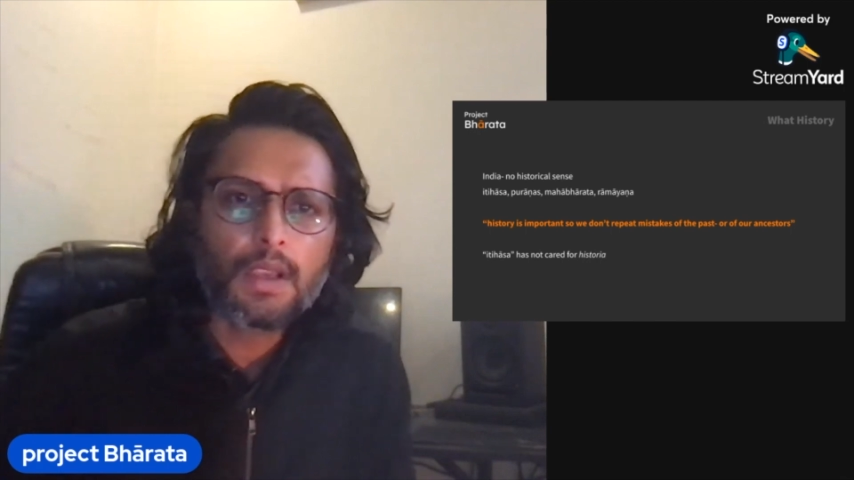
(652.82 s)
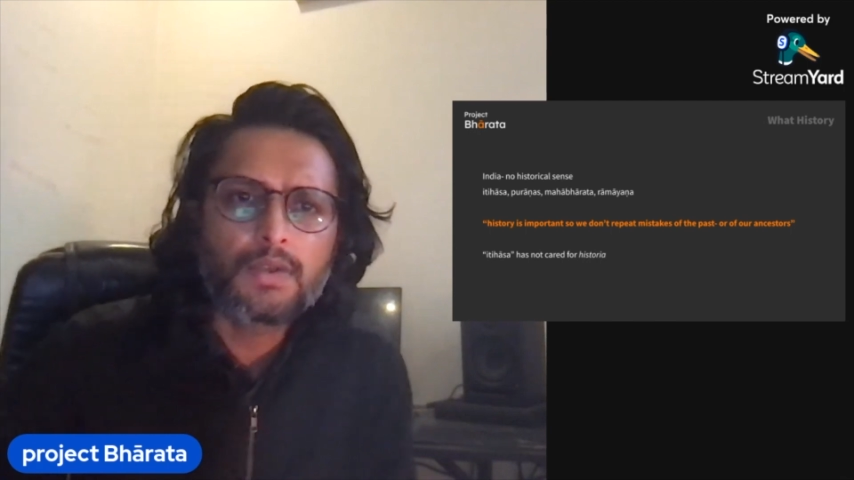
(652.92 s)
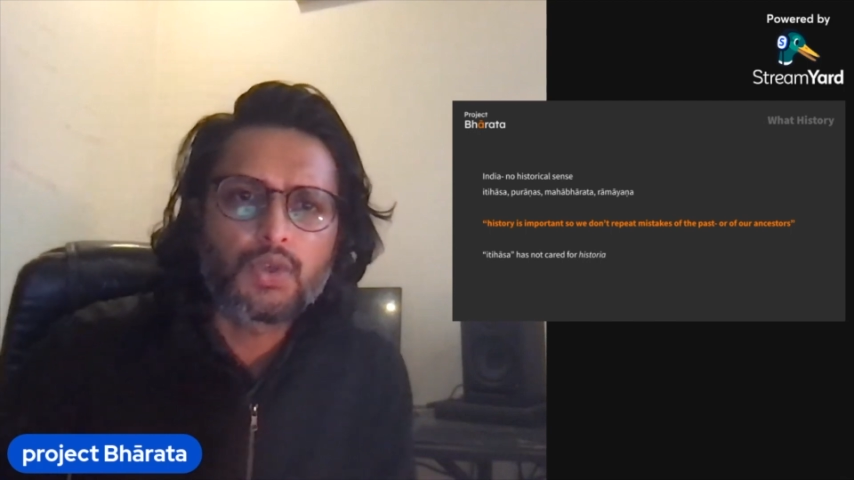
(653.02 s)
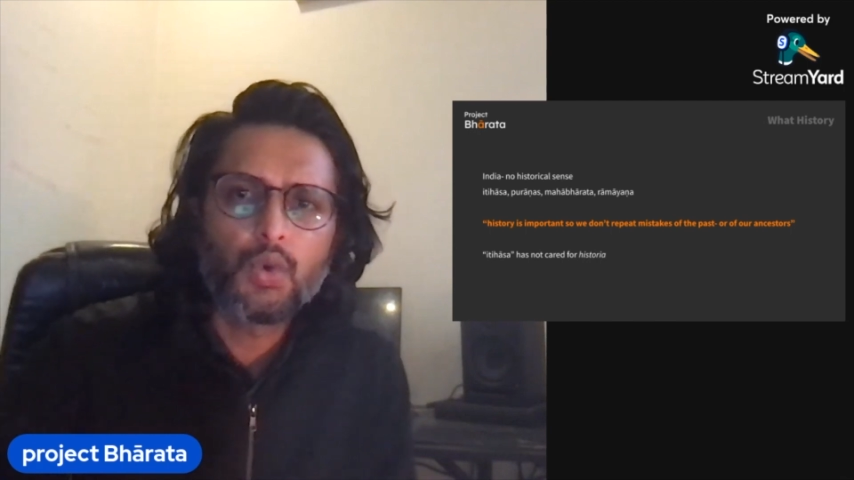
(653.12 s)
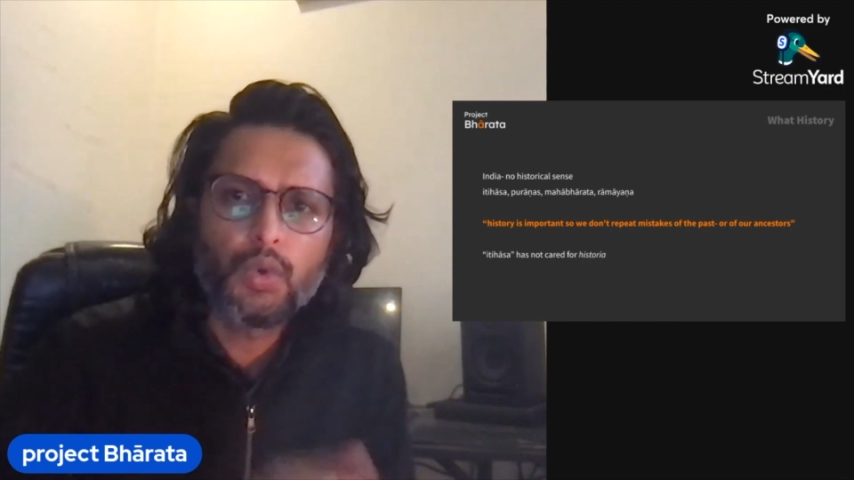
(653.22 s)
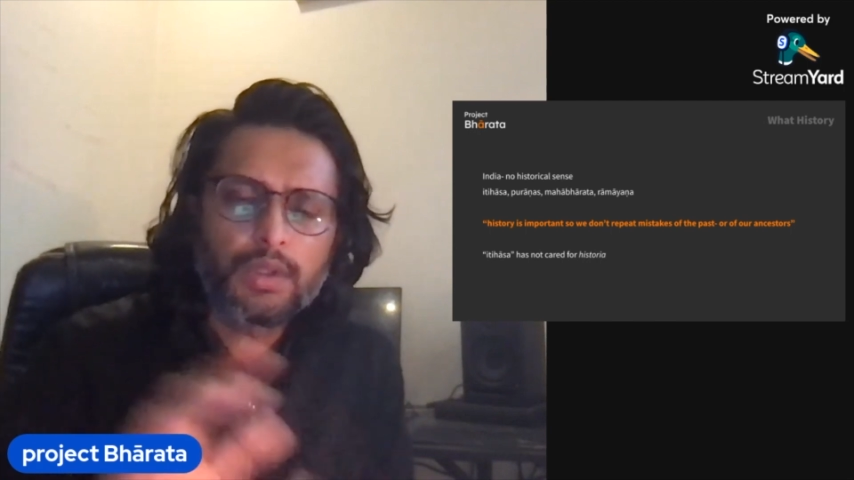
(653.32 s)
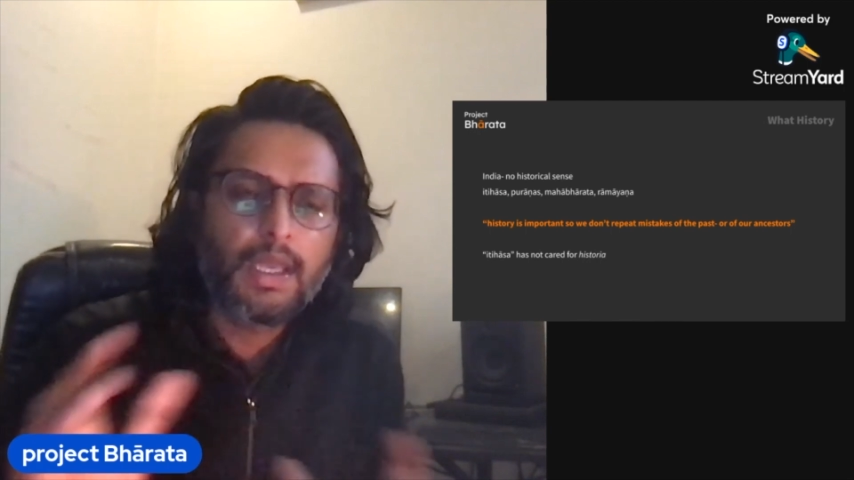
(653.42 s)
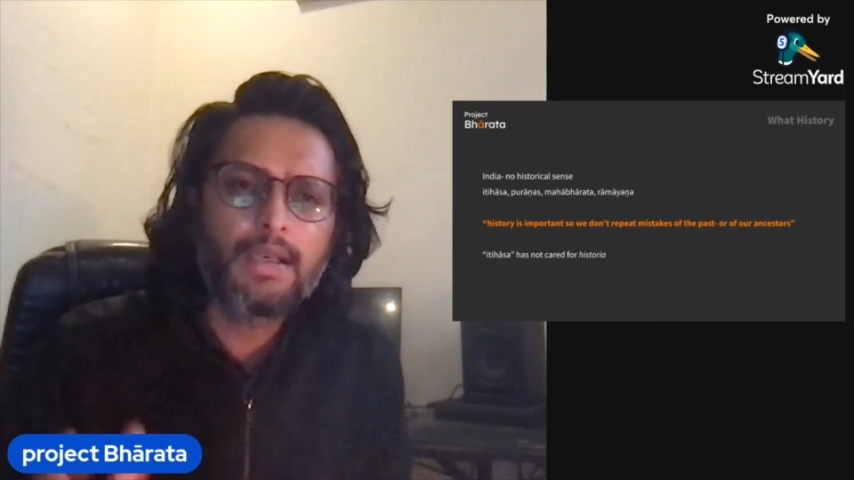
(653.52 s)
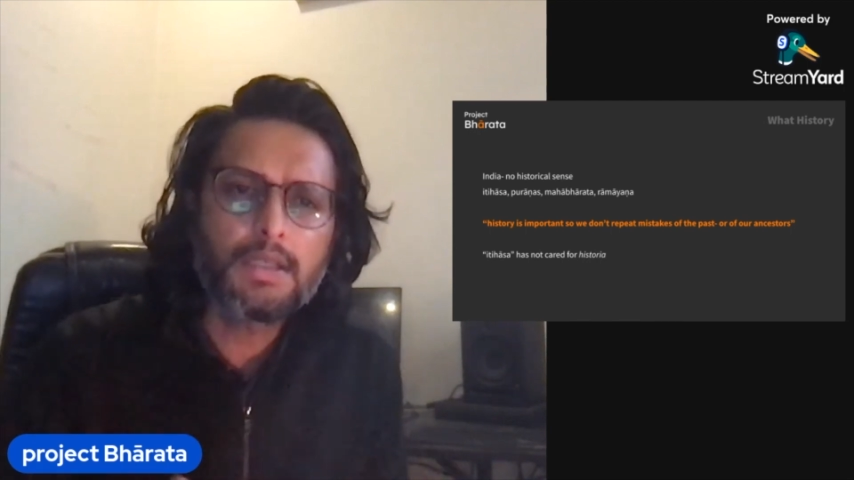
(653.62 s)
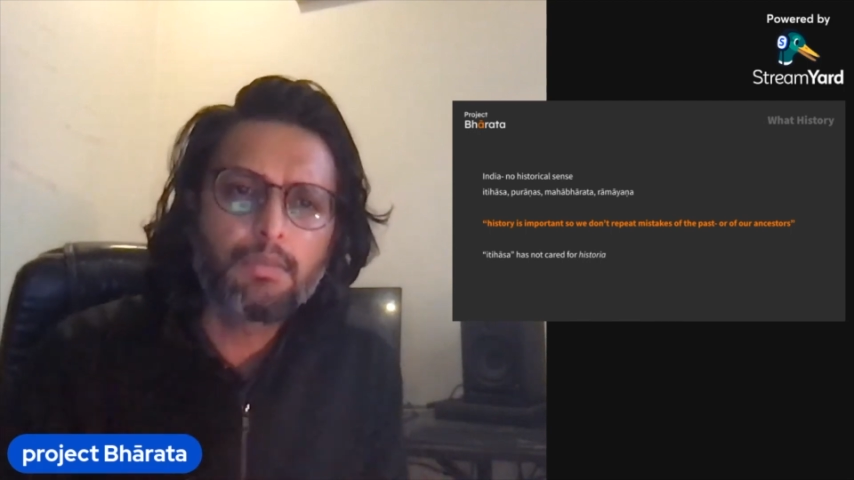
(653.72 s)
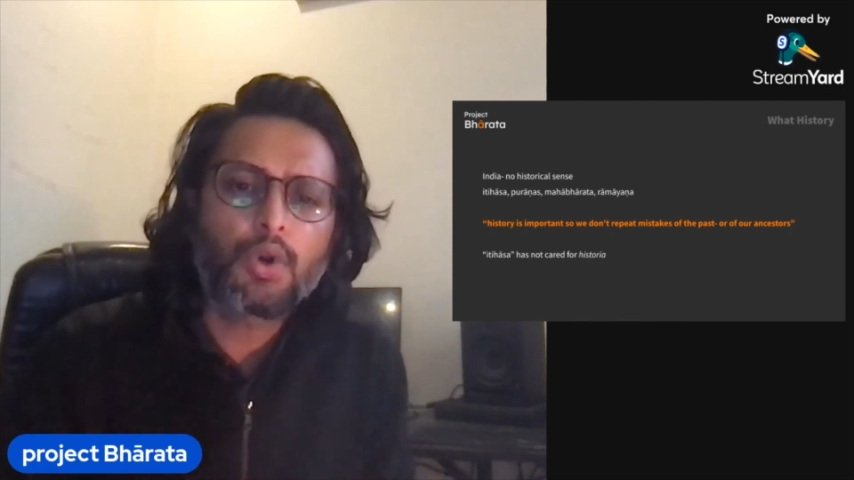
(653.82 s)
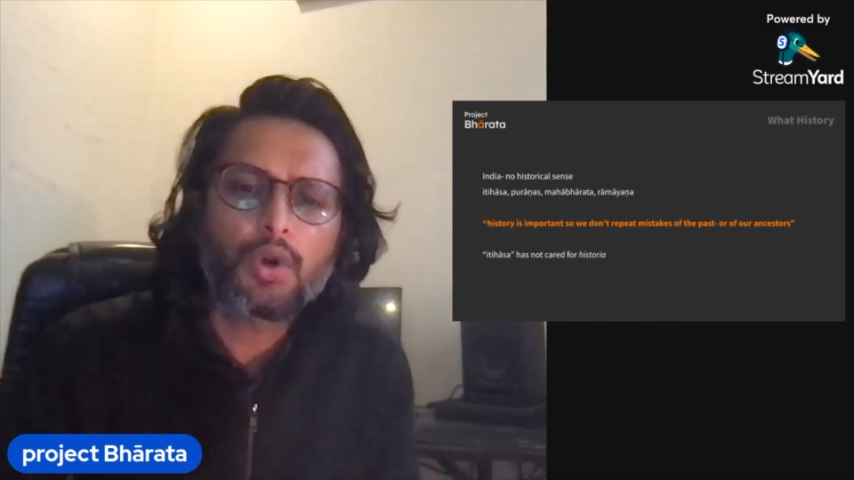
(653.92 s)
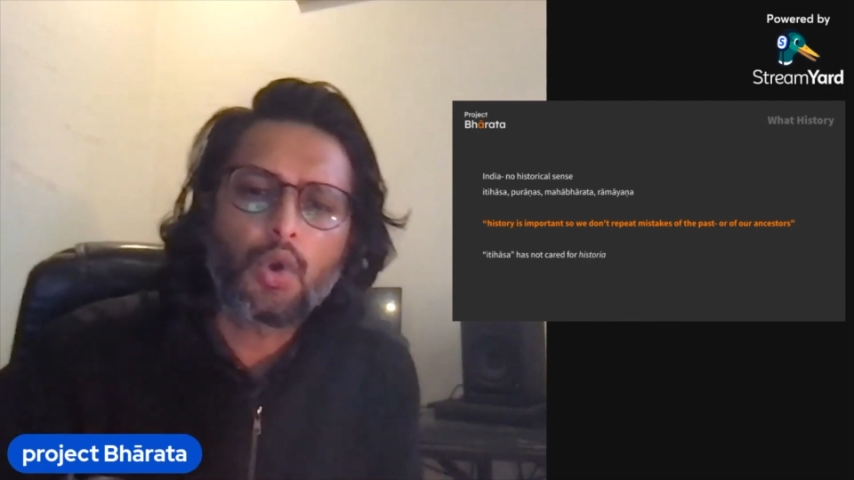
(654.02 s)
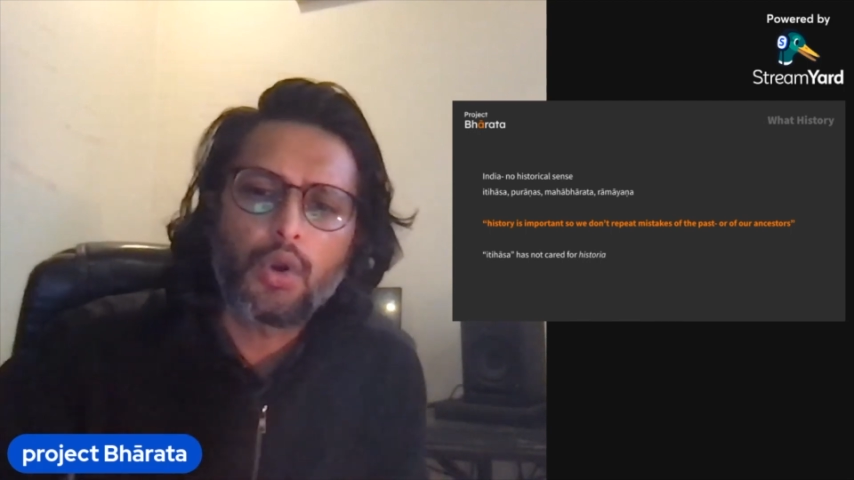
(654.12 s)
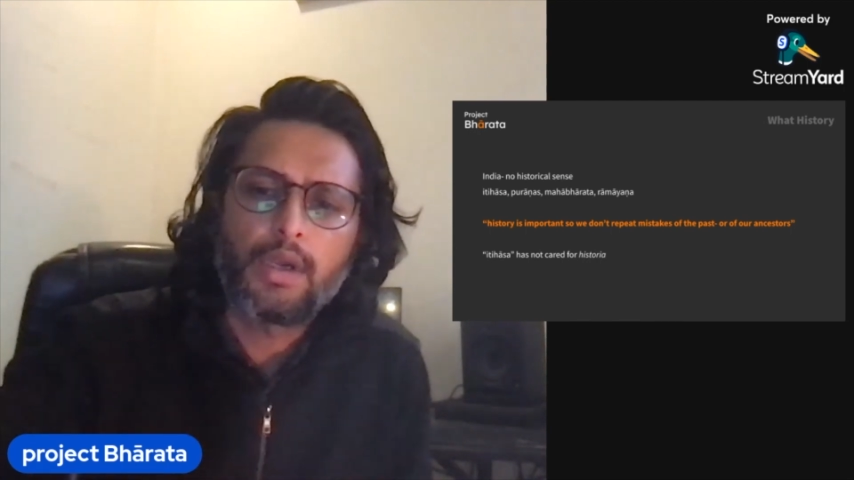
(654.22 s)
So that is a broad
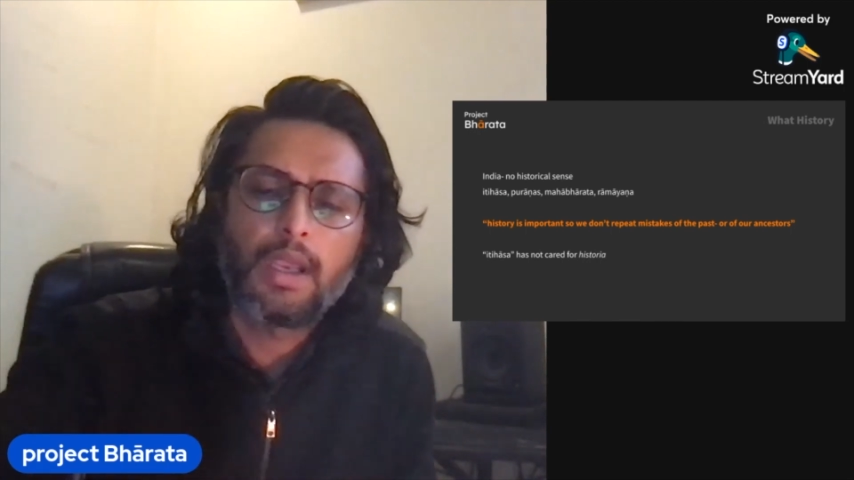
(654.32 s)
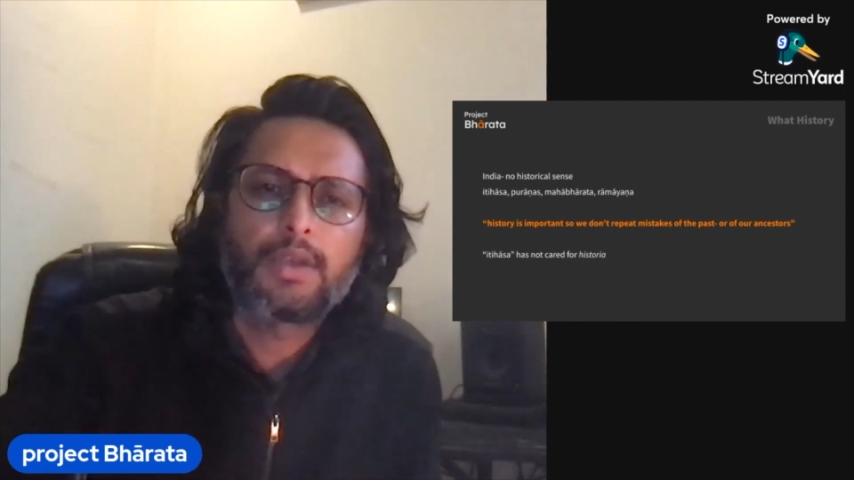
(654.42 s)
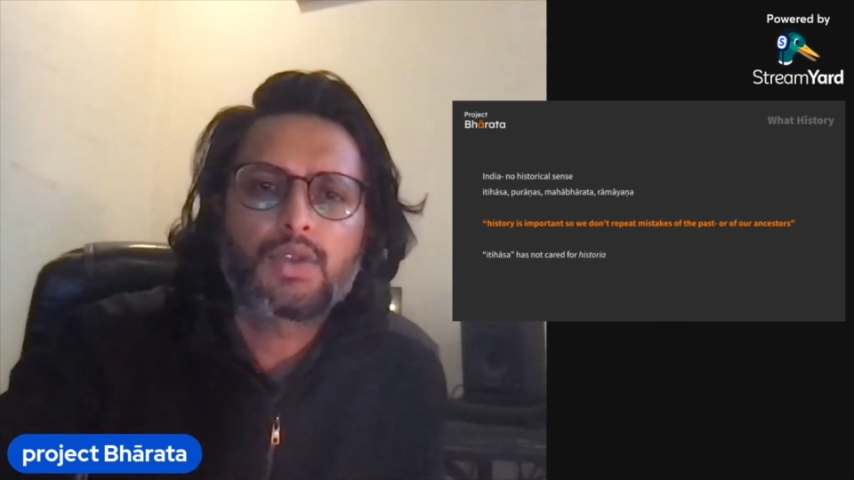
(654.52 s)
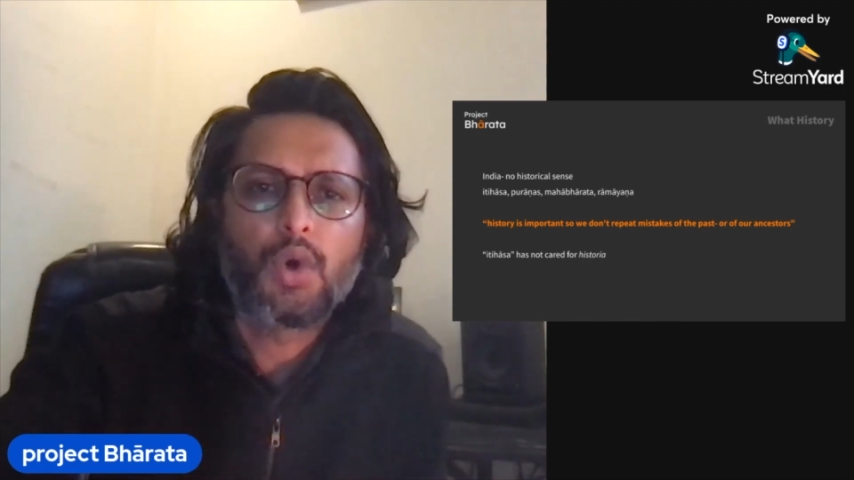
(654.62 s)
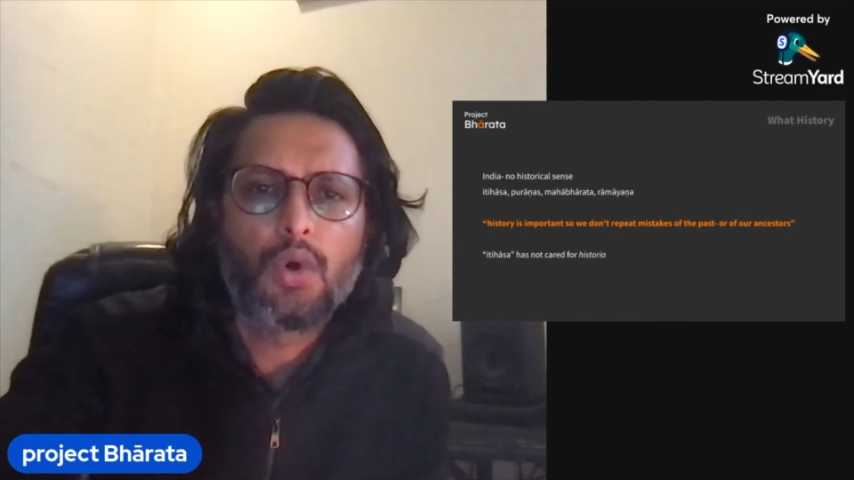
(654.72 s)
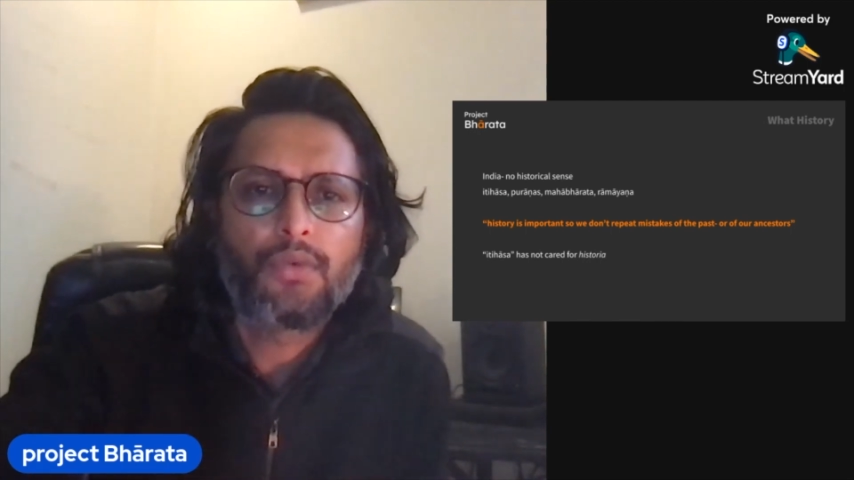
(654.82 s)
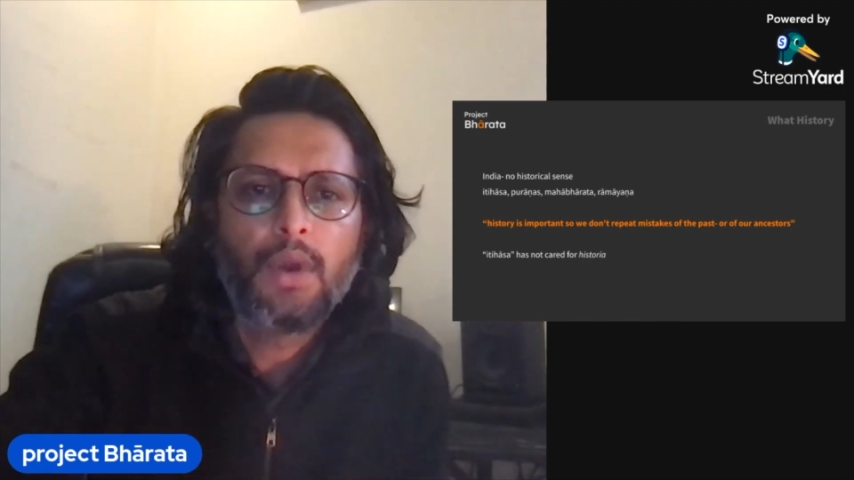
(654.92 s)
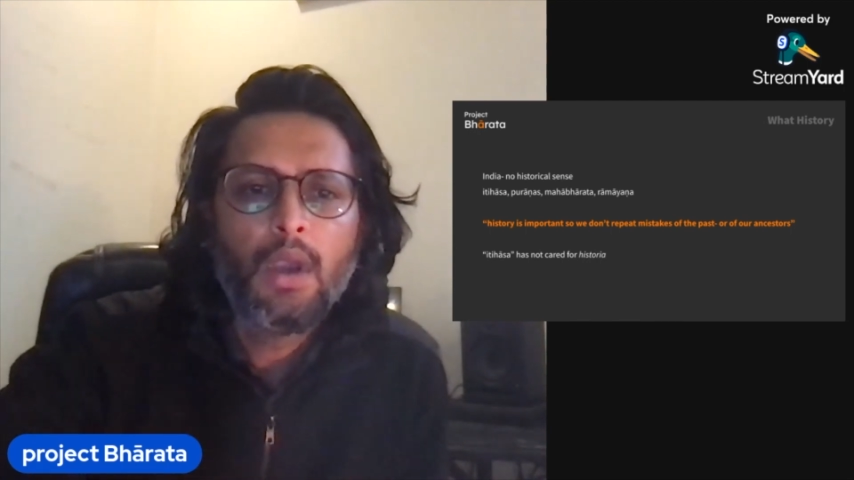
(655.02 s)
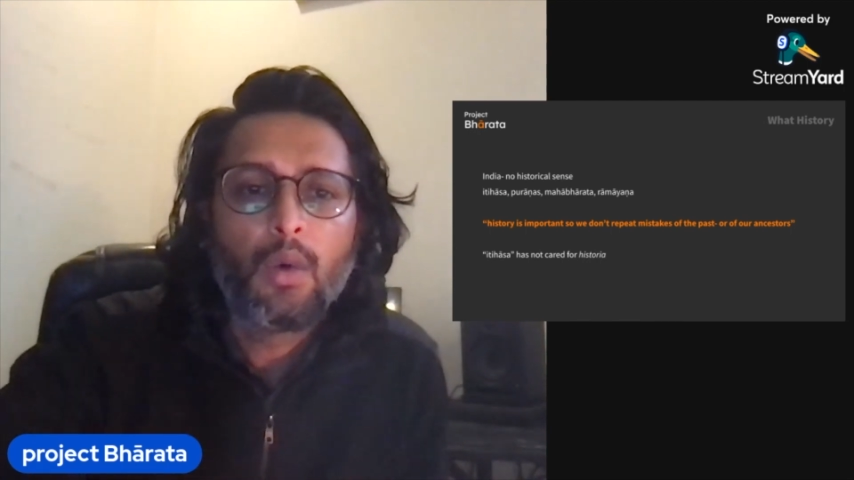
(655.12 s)
context of